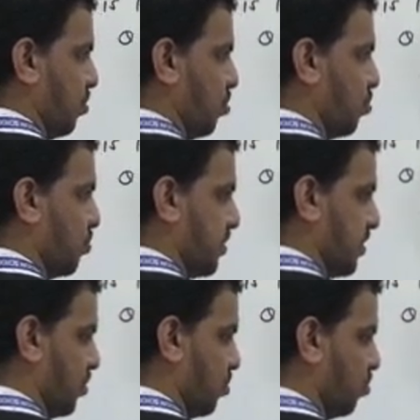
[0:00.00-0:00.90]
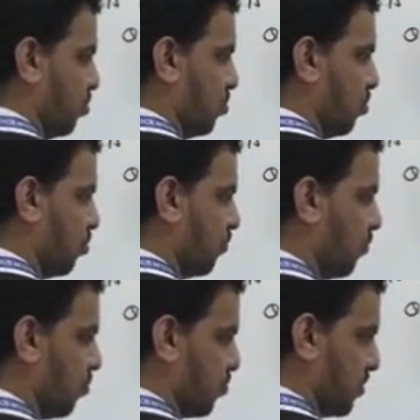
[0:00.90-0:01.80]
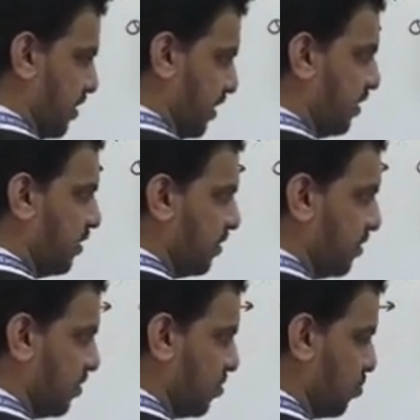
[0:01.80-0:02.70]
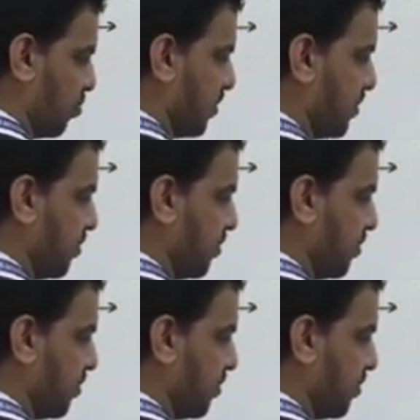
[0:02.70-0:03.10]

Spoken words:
2 ones are 2, 2 fours are 8, so what is